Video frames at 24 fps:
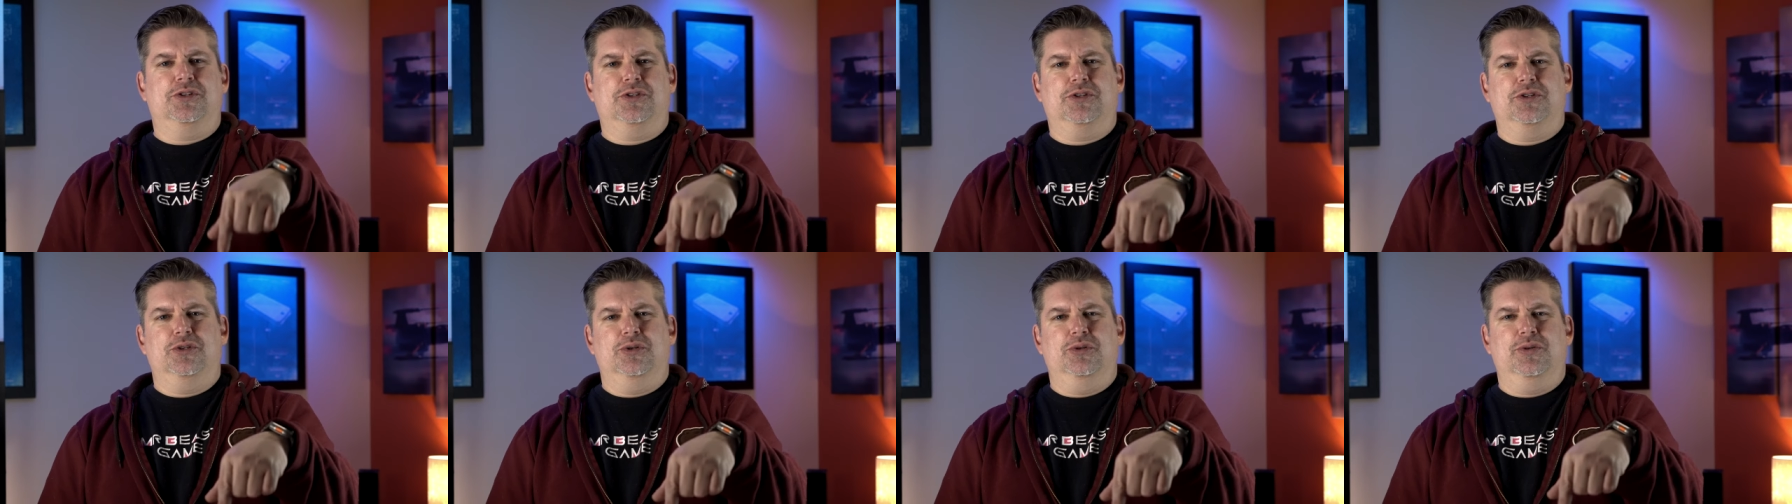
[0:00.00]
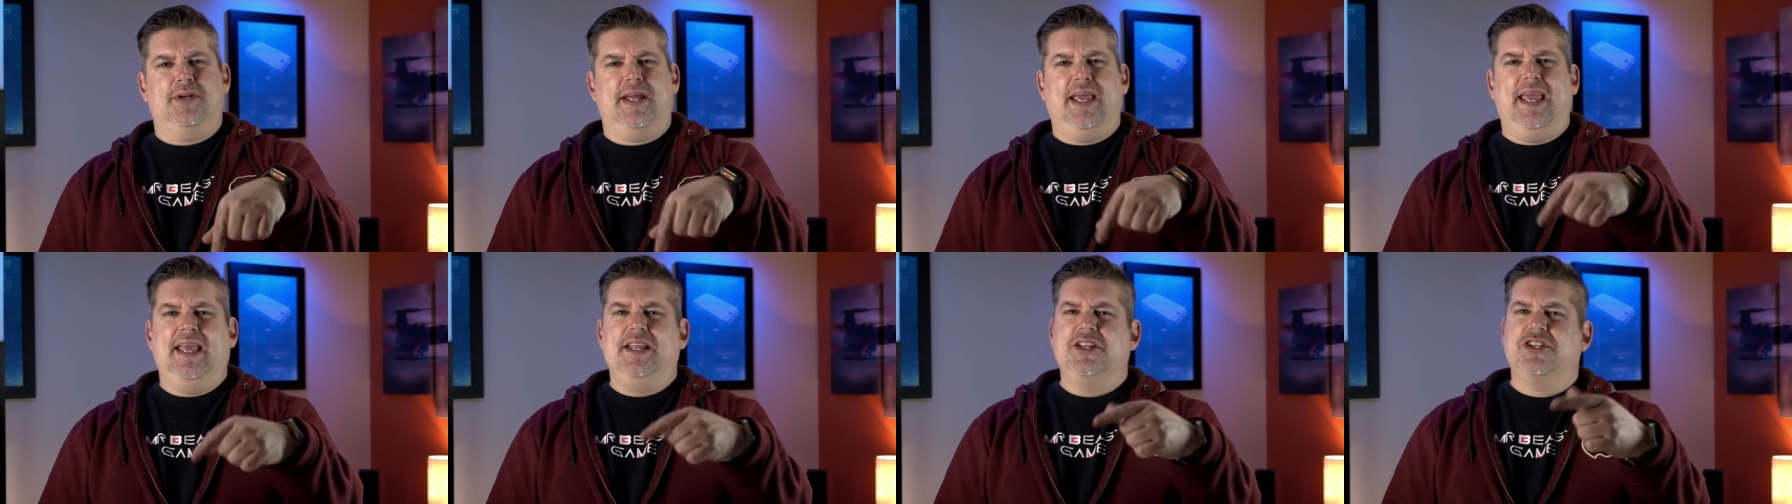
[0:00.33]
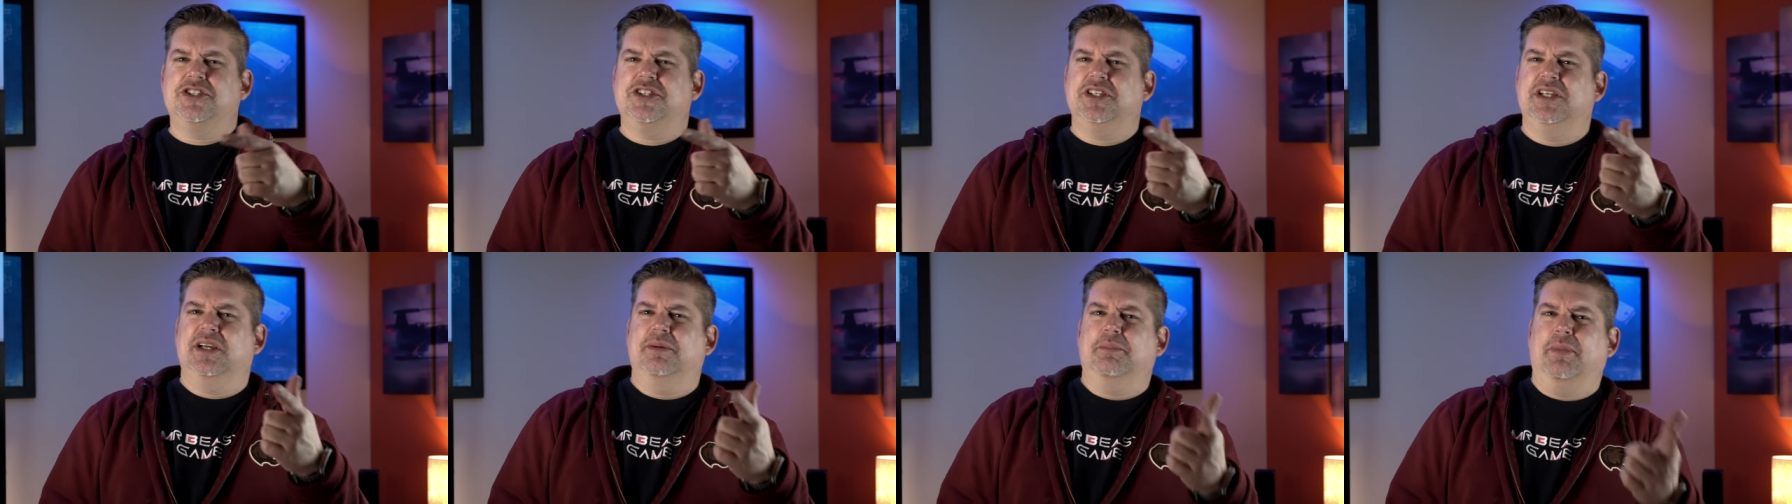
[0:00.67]
2 to
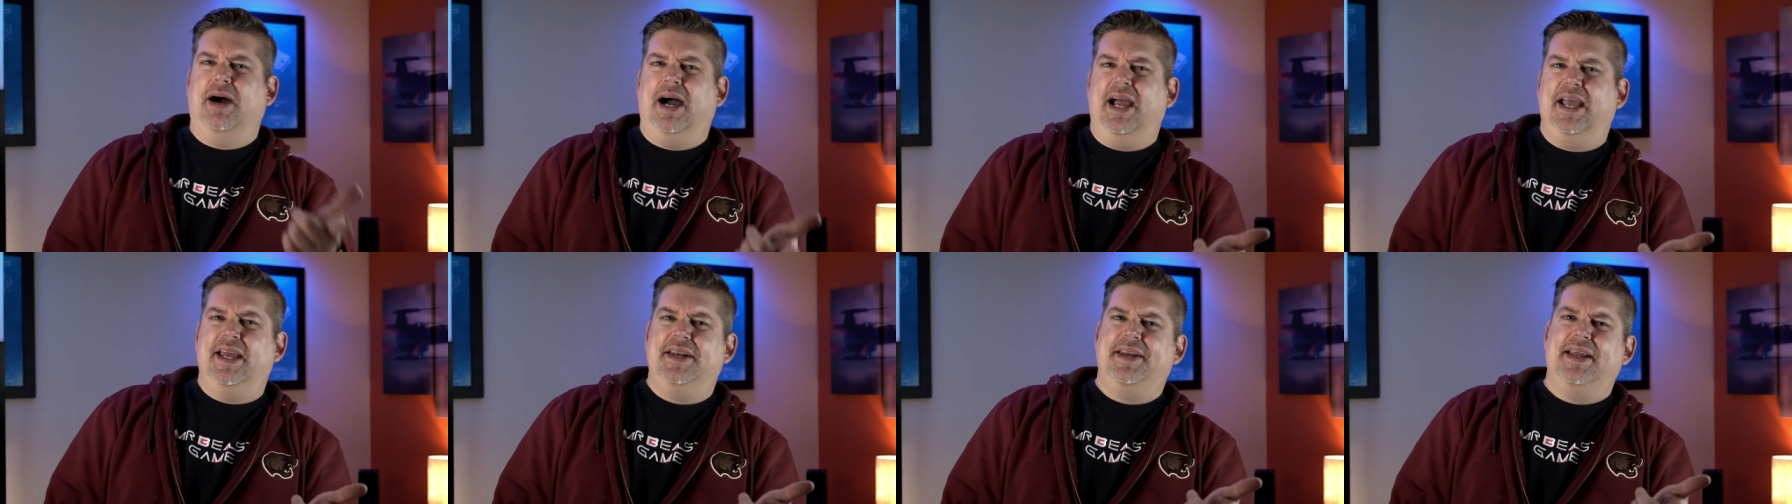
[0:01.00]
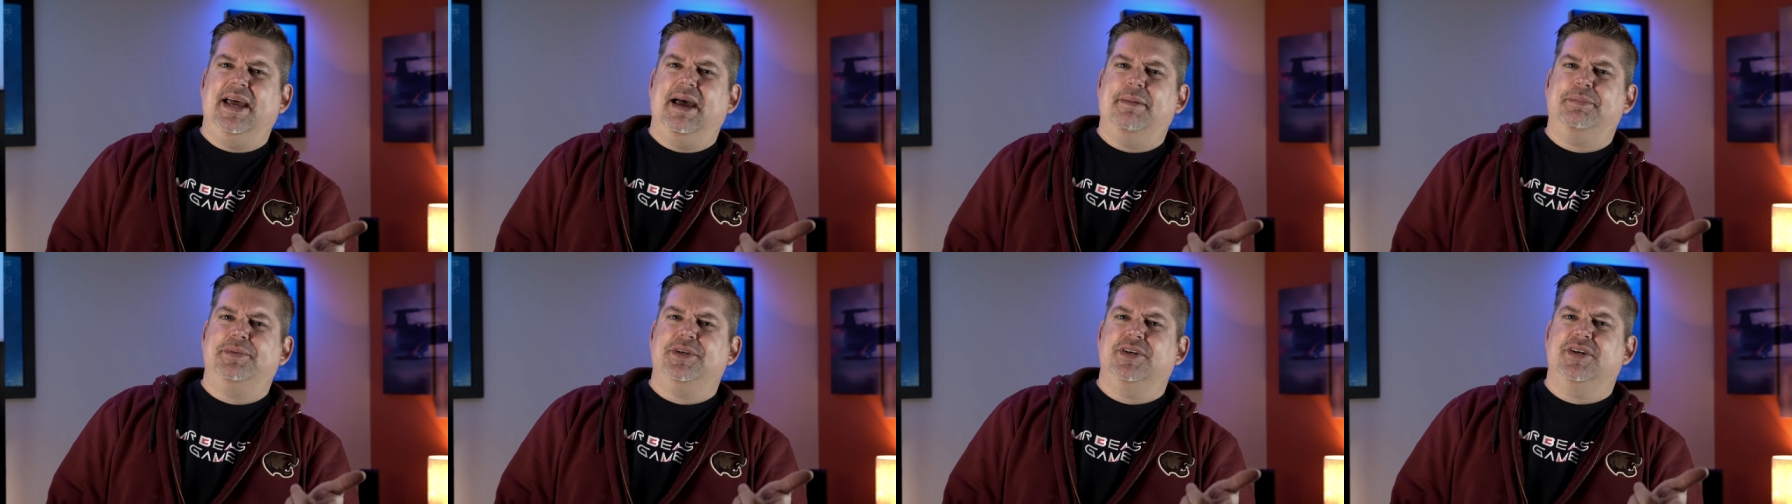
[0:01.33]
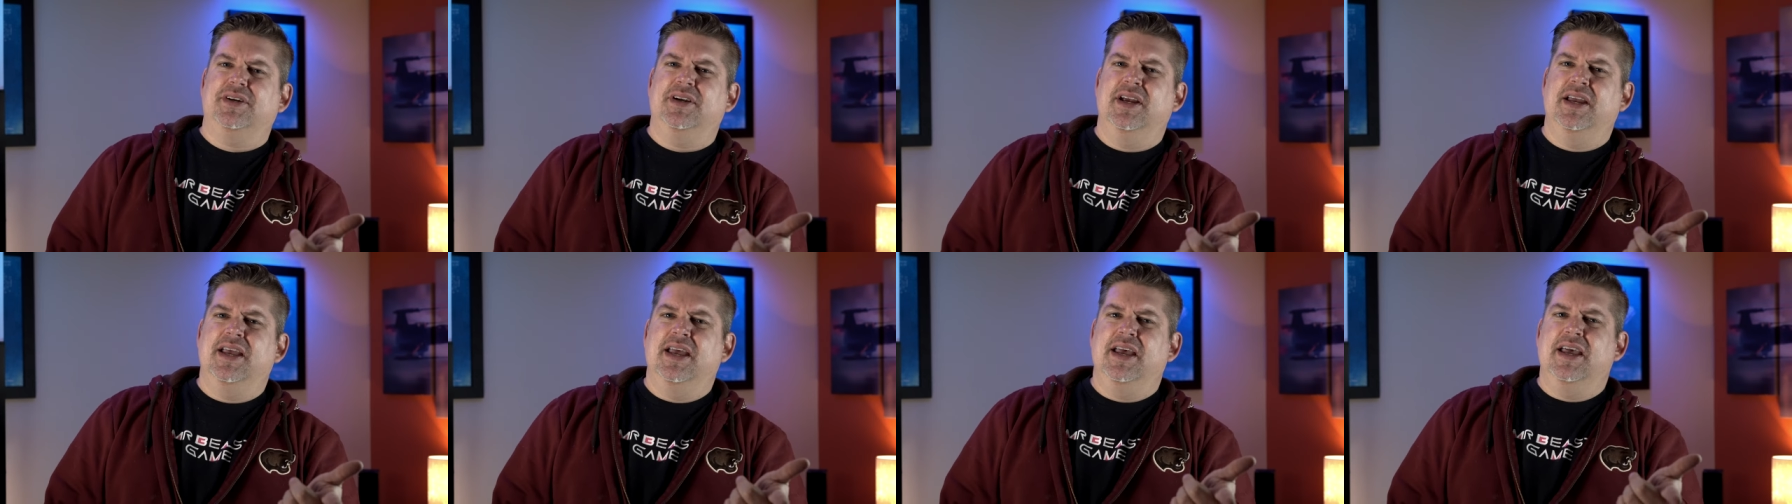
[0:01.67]
HDMI
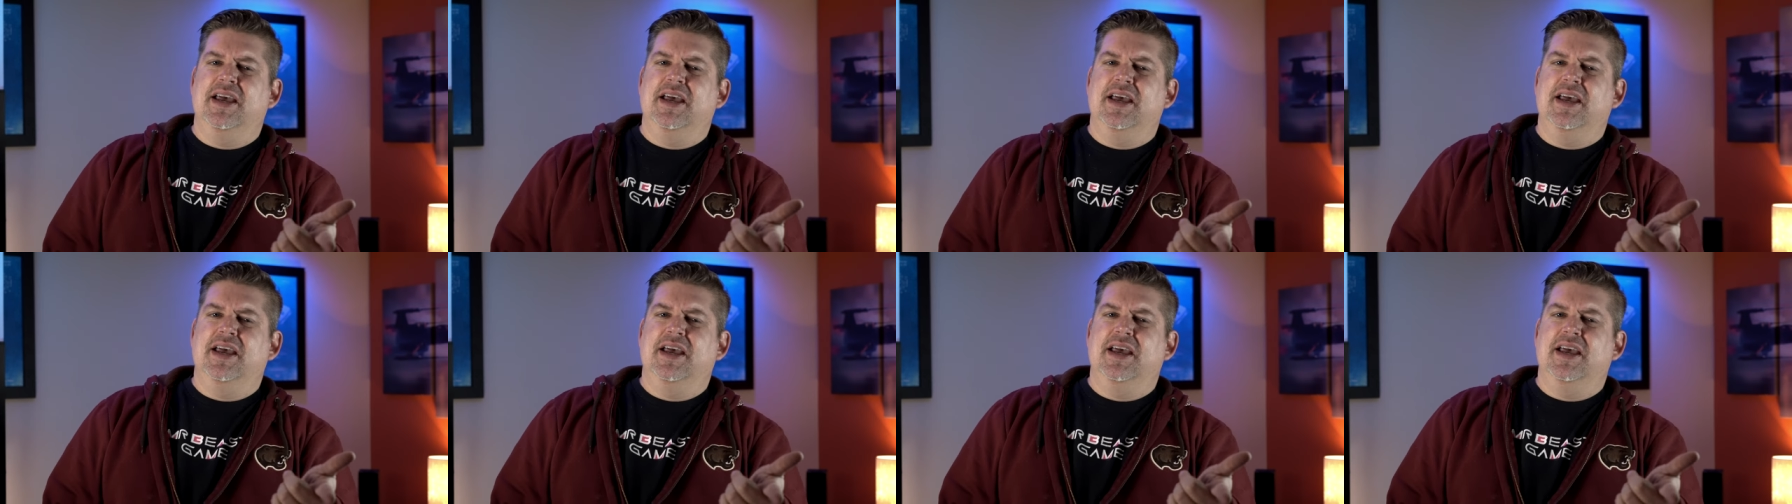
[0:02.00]
adapter